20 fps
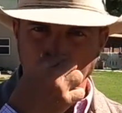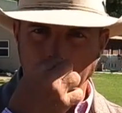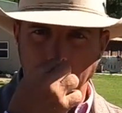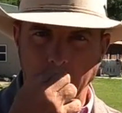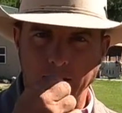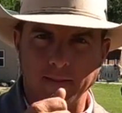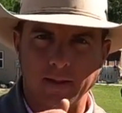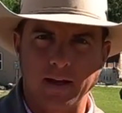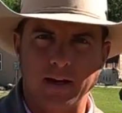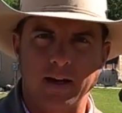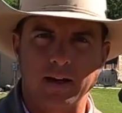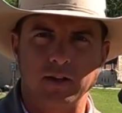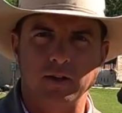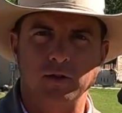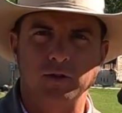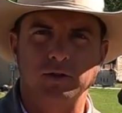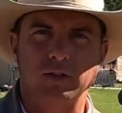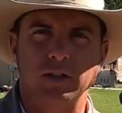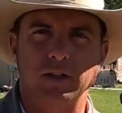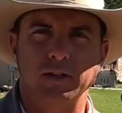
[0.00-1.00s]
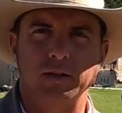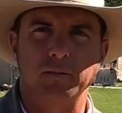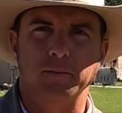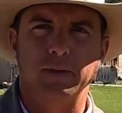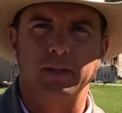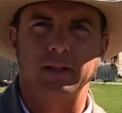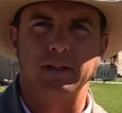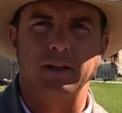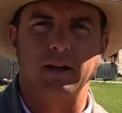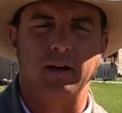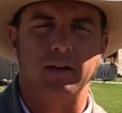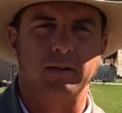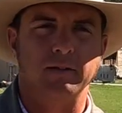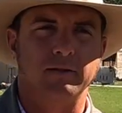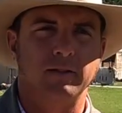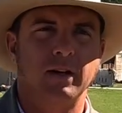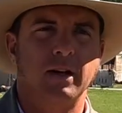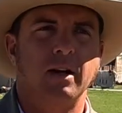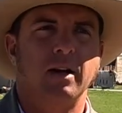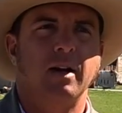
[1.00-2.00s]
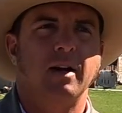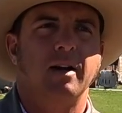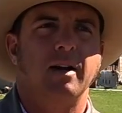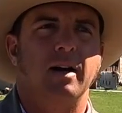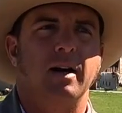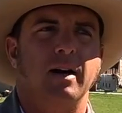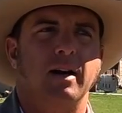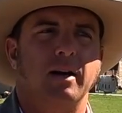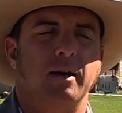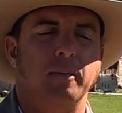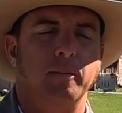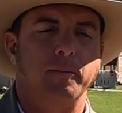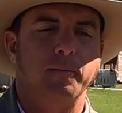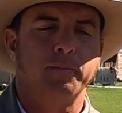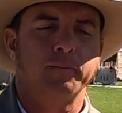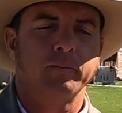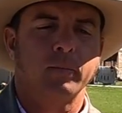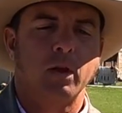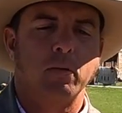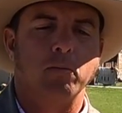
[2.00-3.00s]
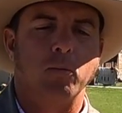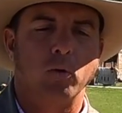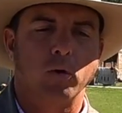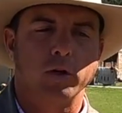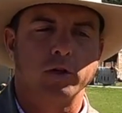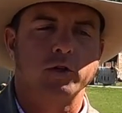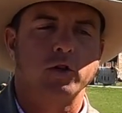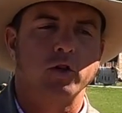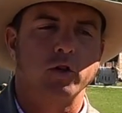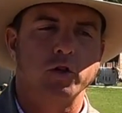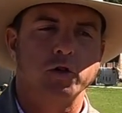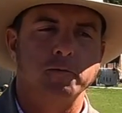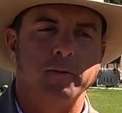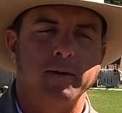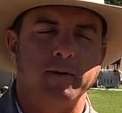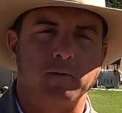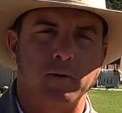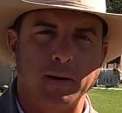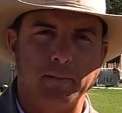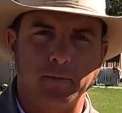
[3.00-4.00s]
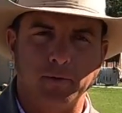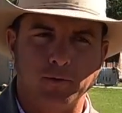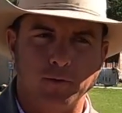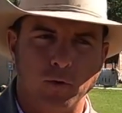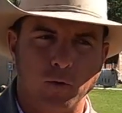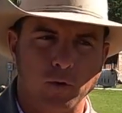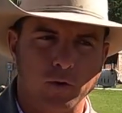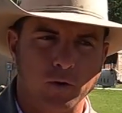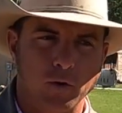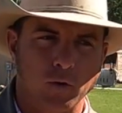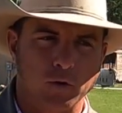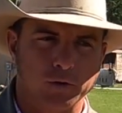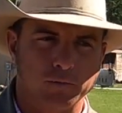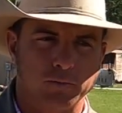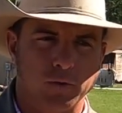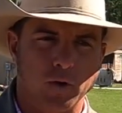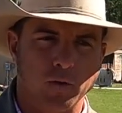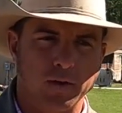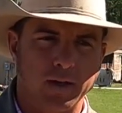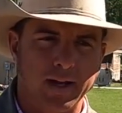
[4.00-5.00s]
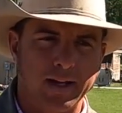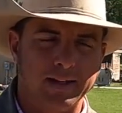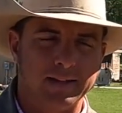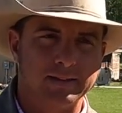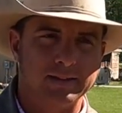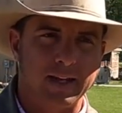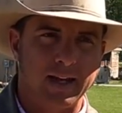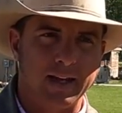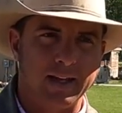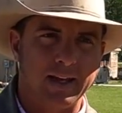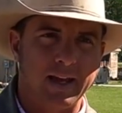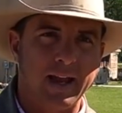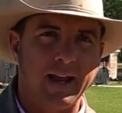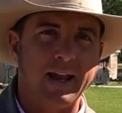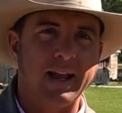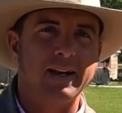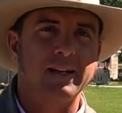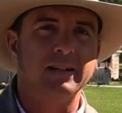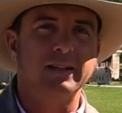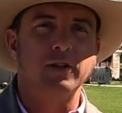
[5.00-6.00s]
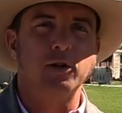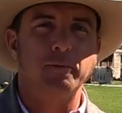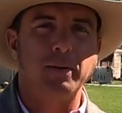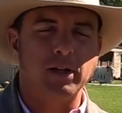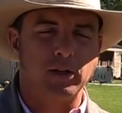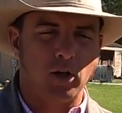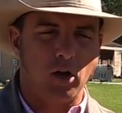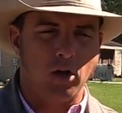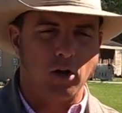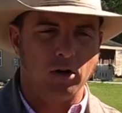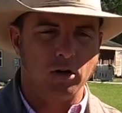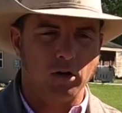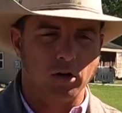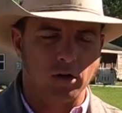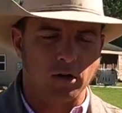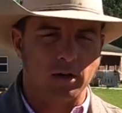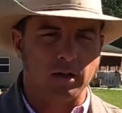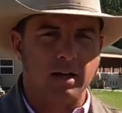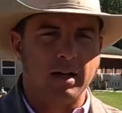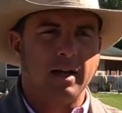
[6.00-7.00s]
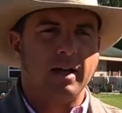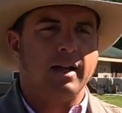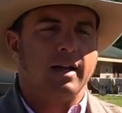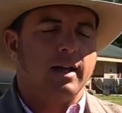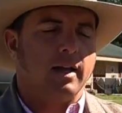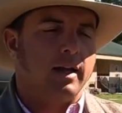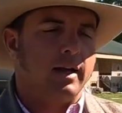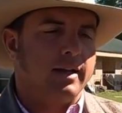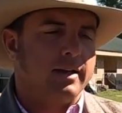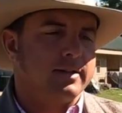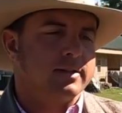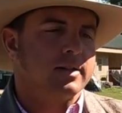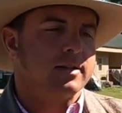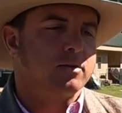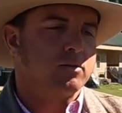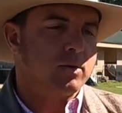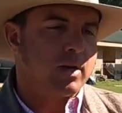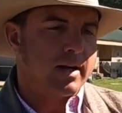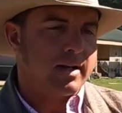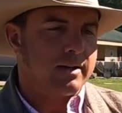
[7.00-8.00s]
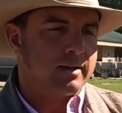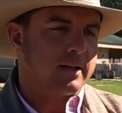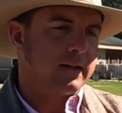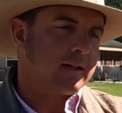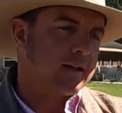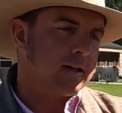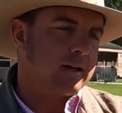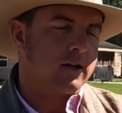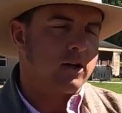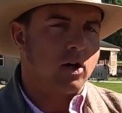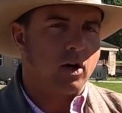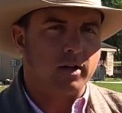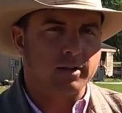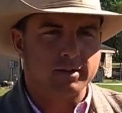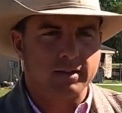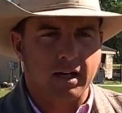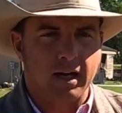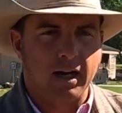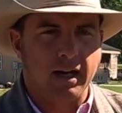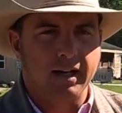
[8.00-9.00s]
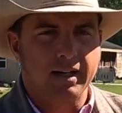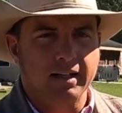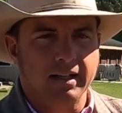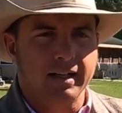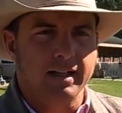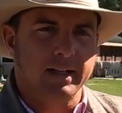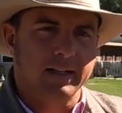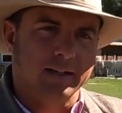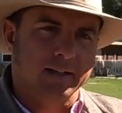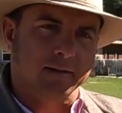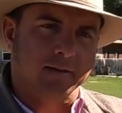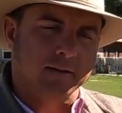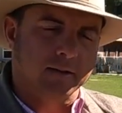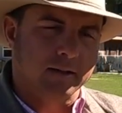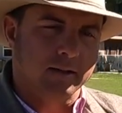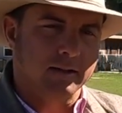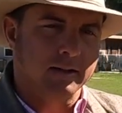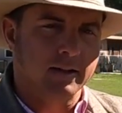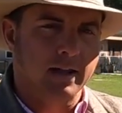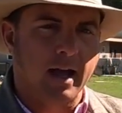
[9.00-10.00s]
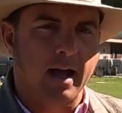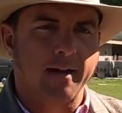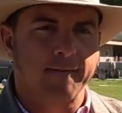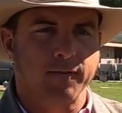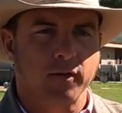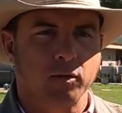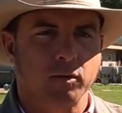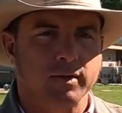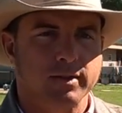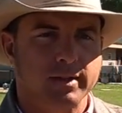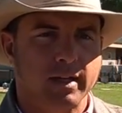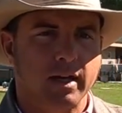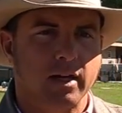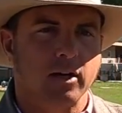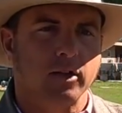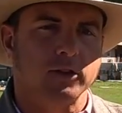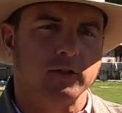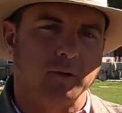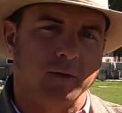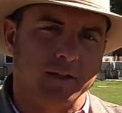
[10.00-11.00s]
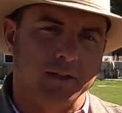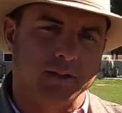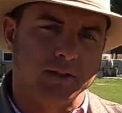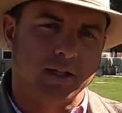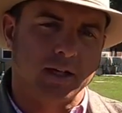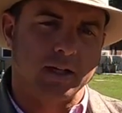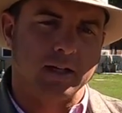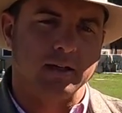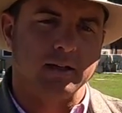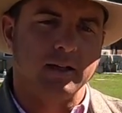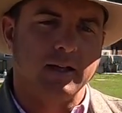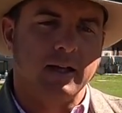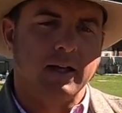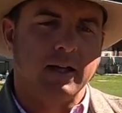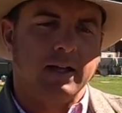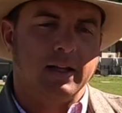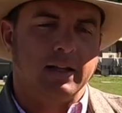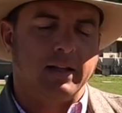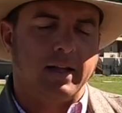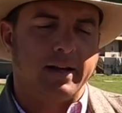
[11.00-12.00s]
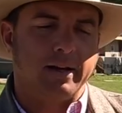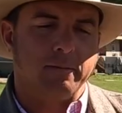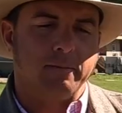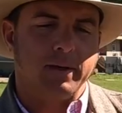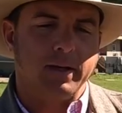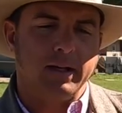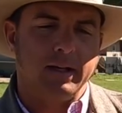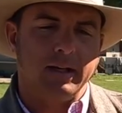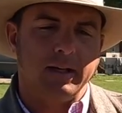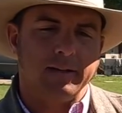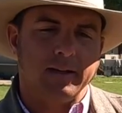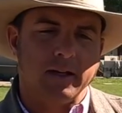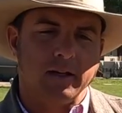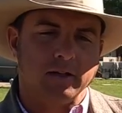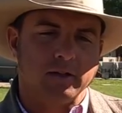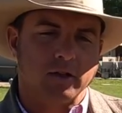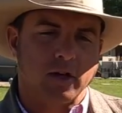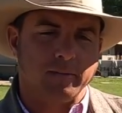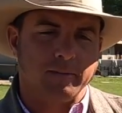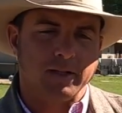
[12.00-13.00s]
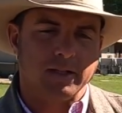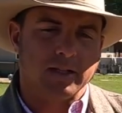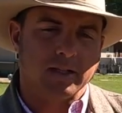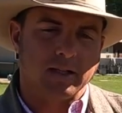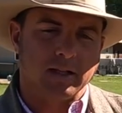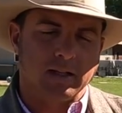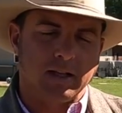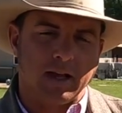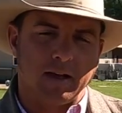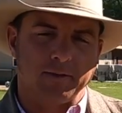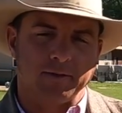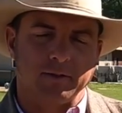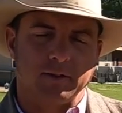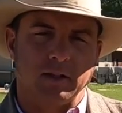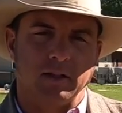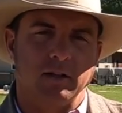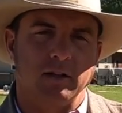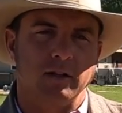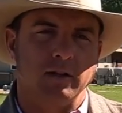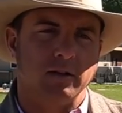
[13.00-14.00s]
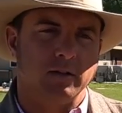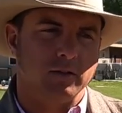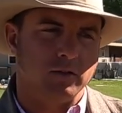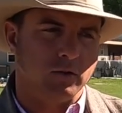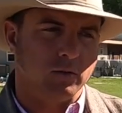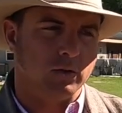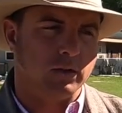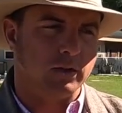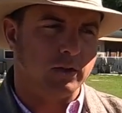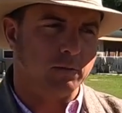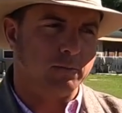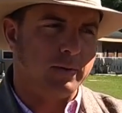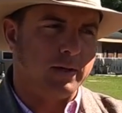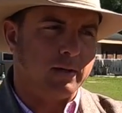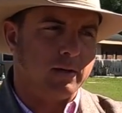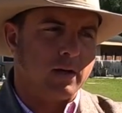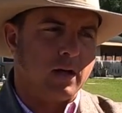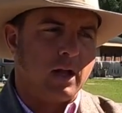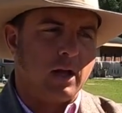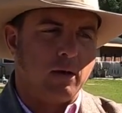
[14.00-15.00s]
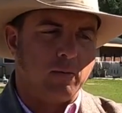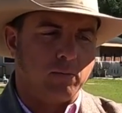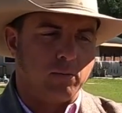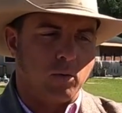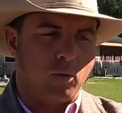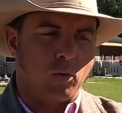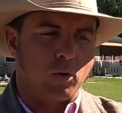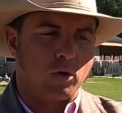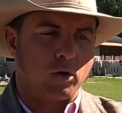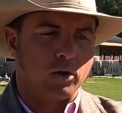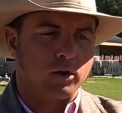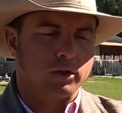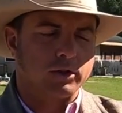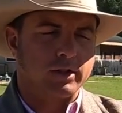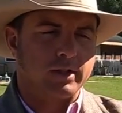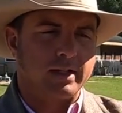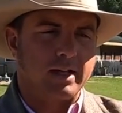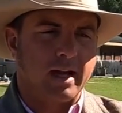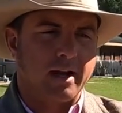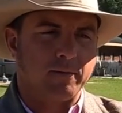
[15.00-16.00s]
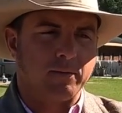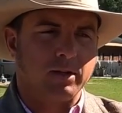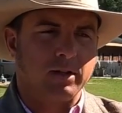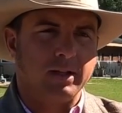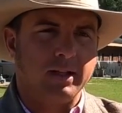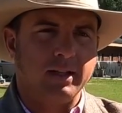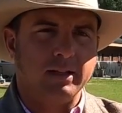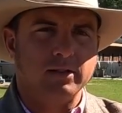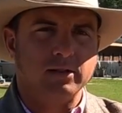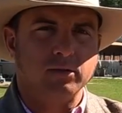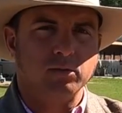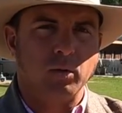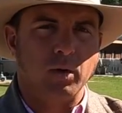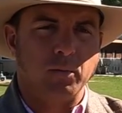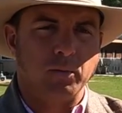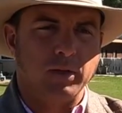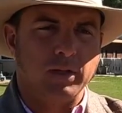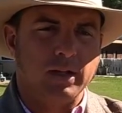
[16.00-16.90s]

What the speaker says: and then I used a little bit of more encouragement right before the horse broke gait to say, and a little bit longer. And to the right, they kind of lost the hind lead and the effort was there, so I just kind of let it be. And then you saw me to the left do a little bit more to not release when we